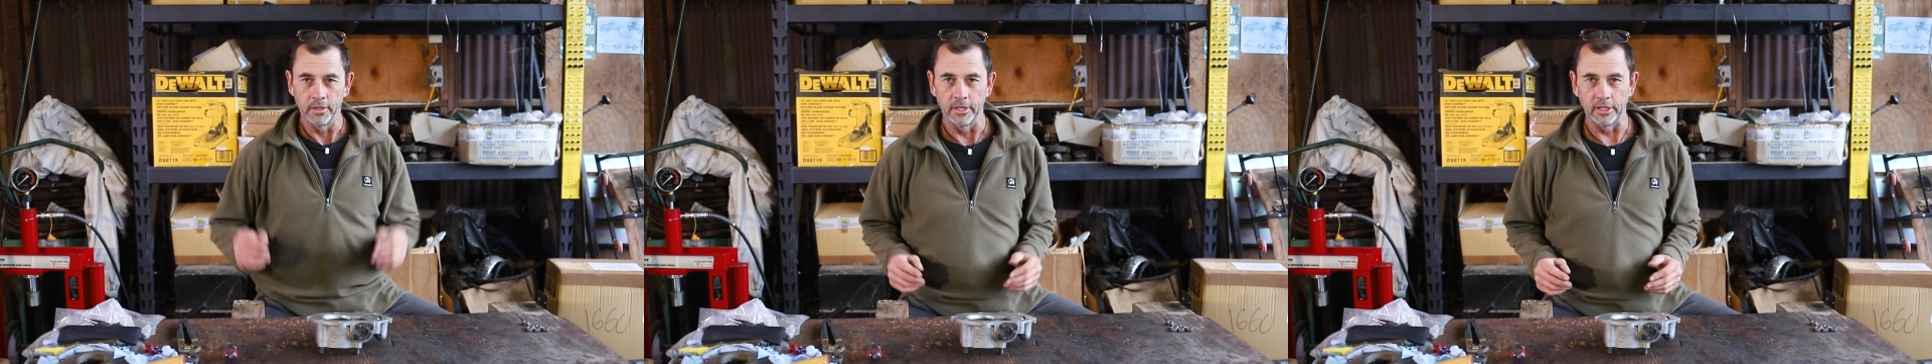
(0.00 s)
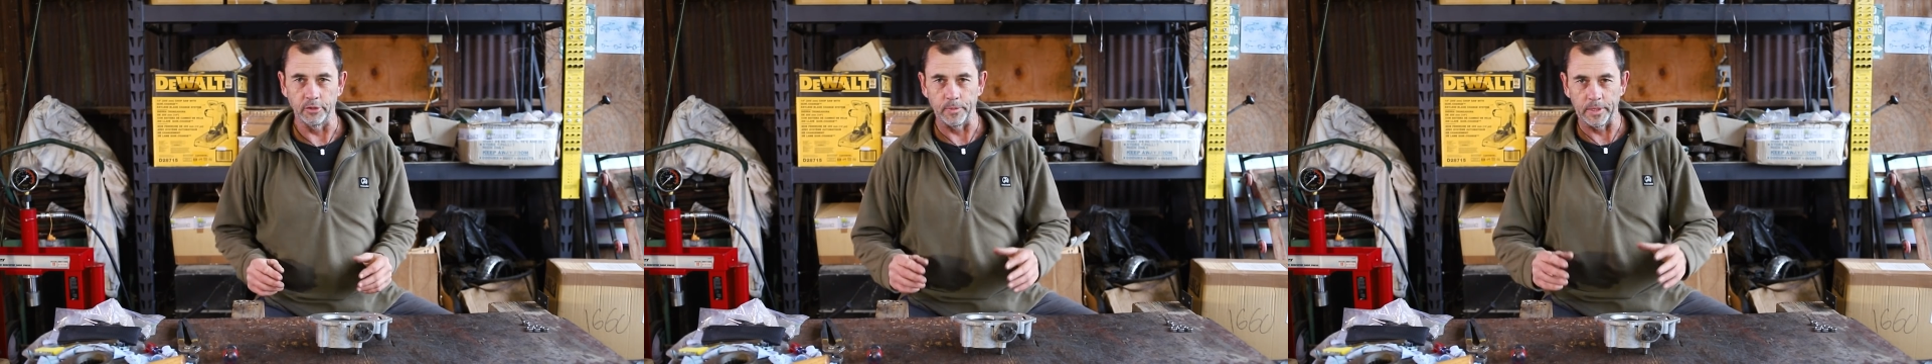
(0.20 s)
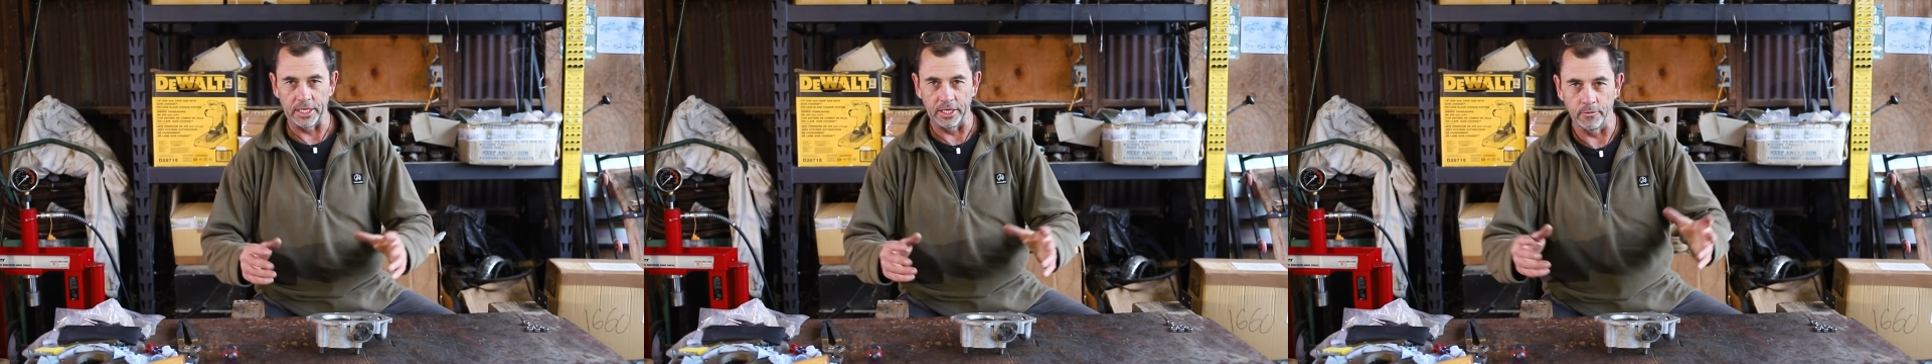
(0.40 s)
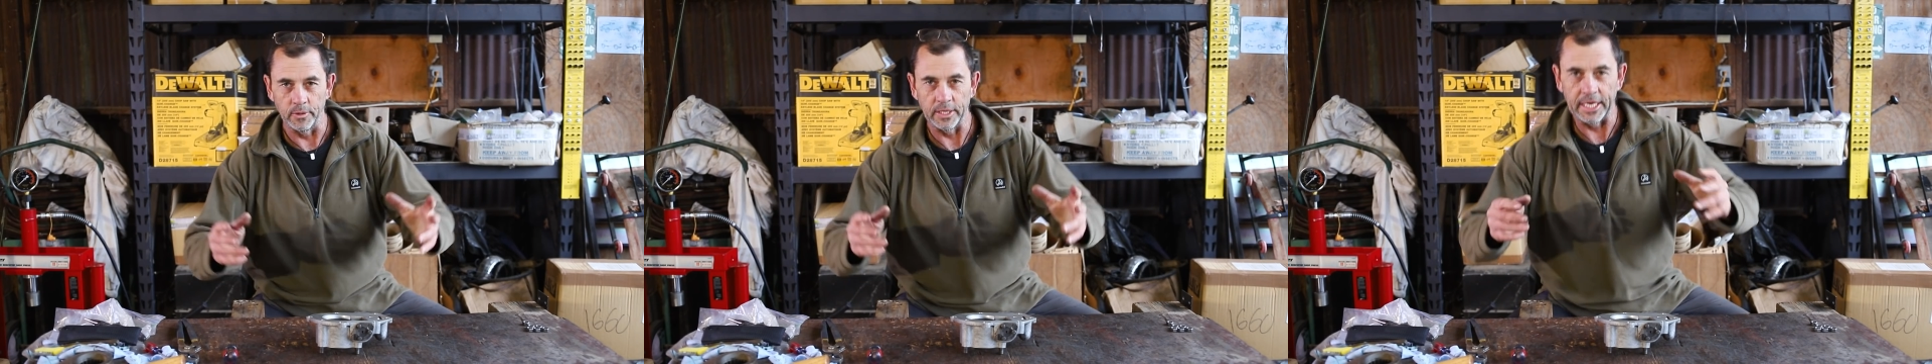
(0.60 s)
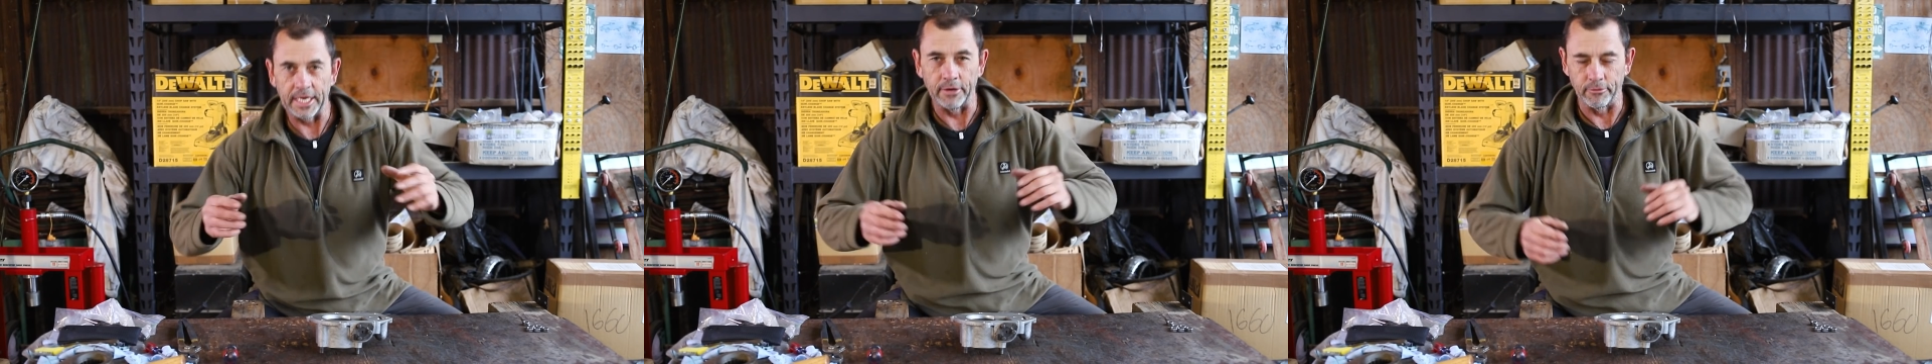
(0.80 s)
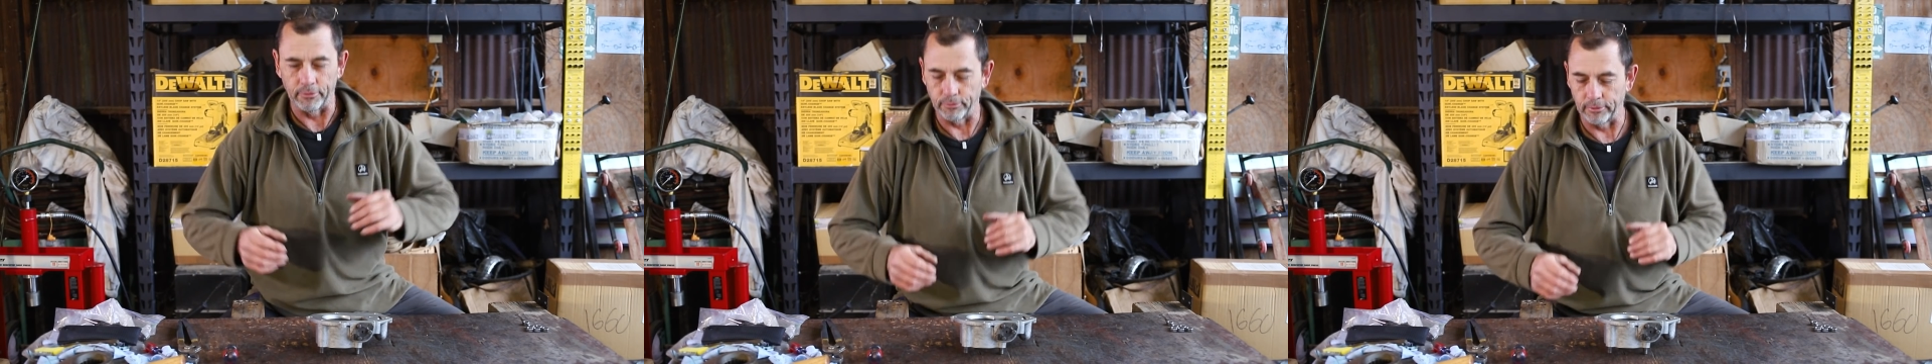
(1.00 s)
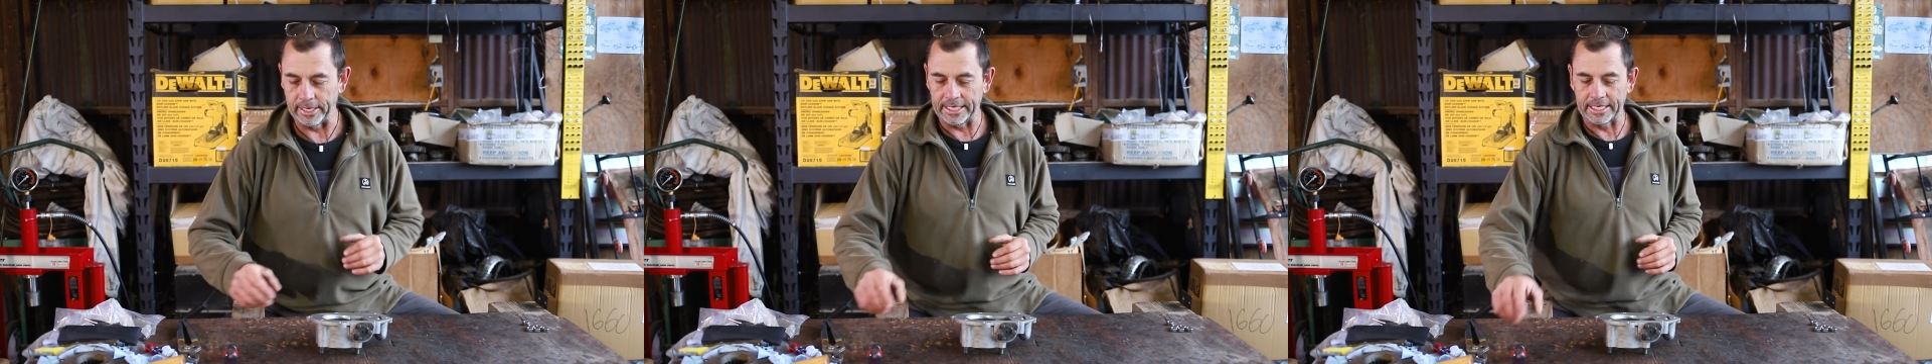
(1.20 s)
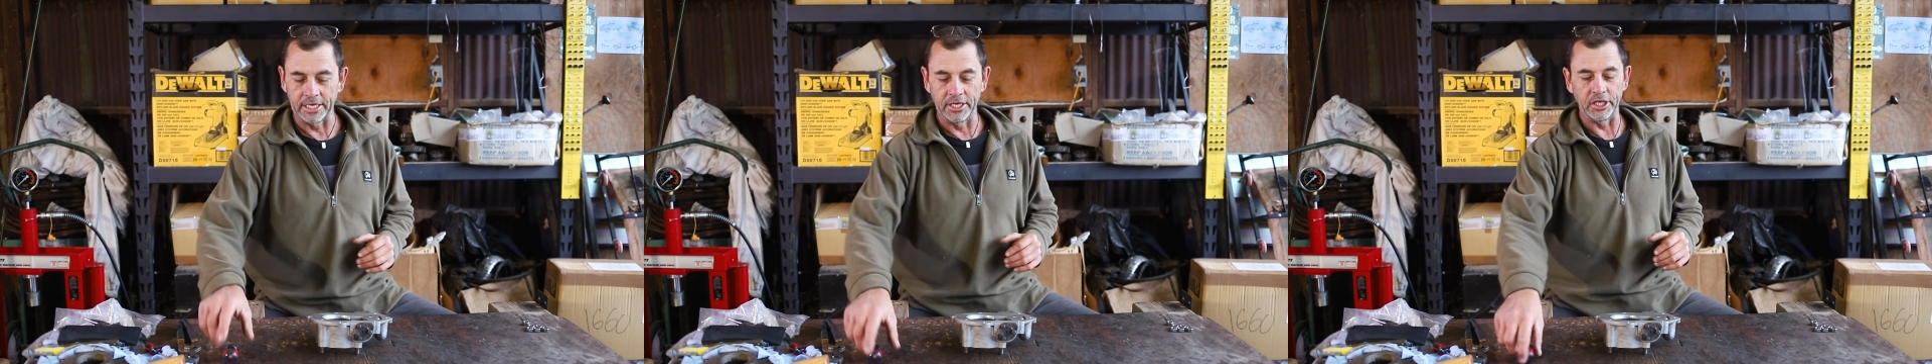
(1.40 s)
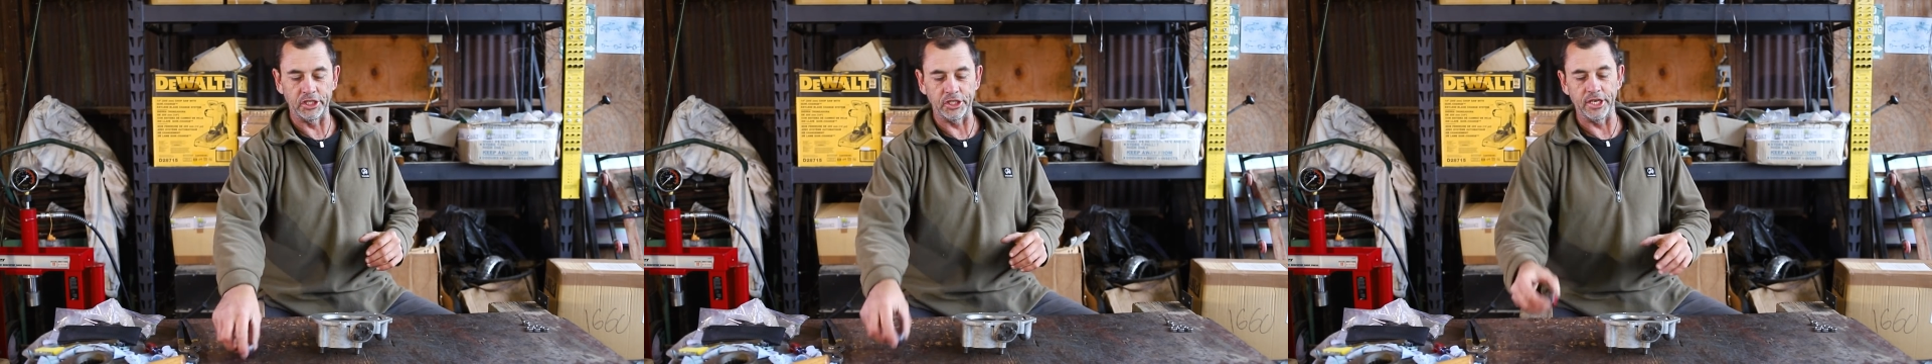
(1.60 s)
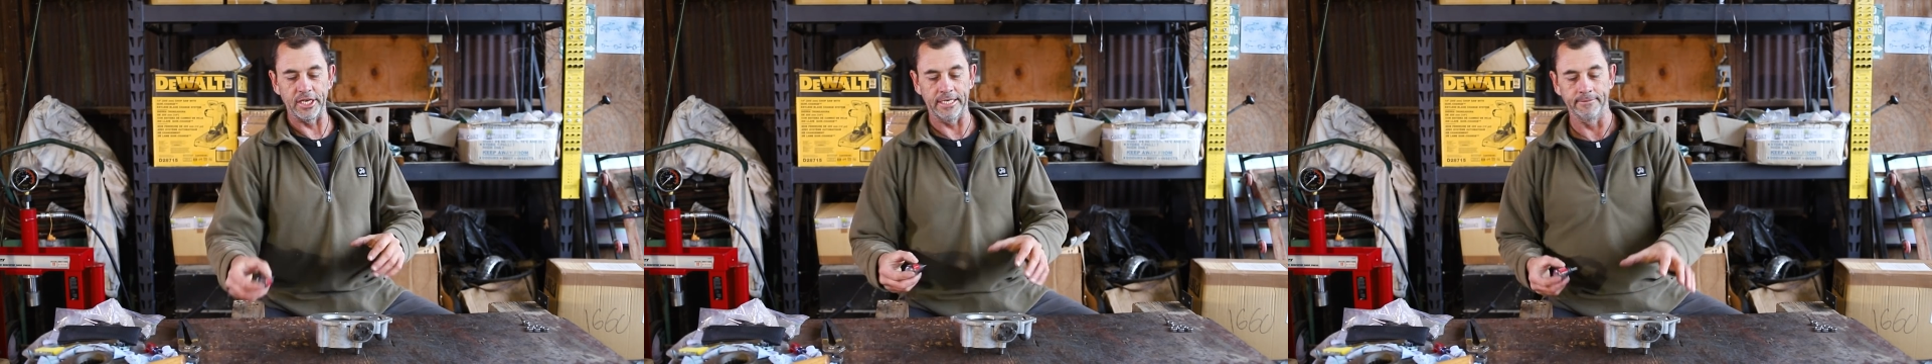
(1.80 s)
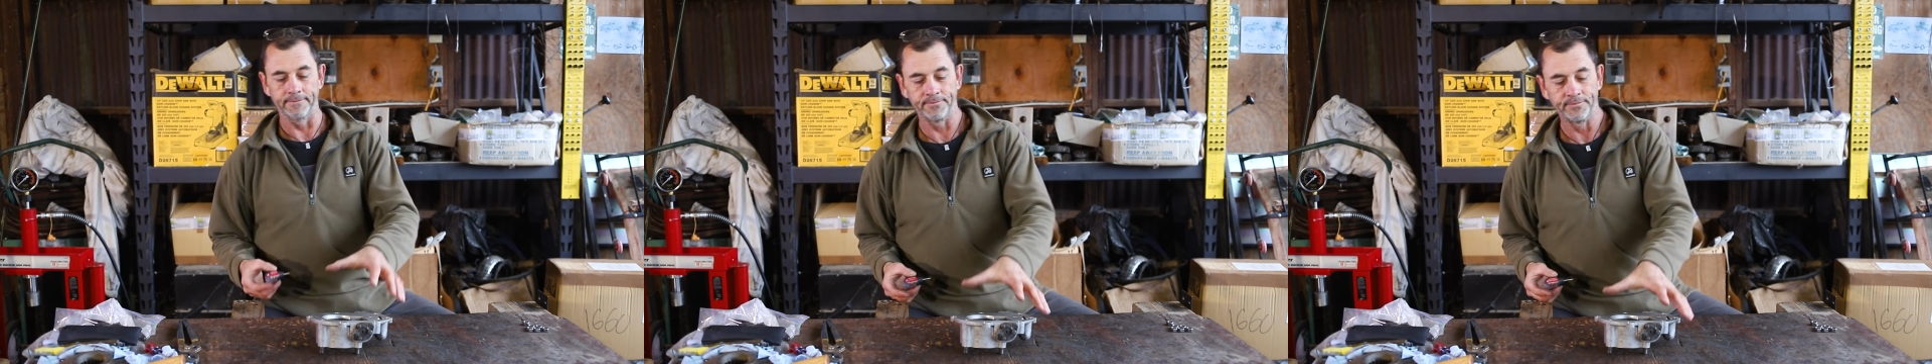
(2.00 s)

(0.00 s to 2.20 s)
Let's begin with our reconditioning.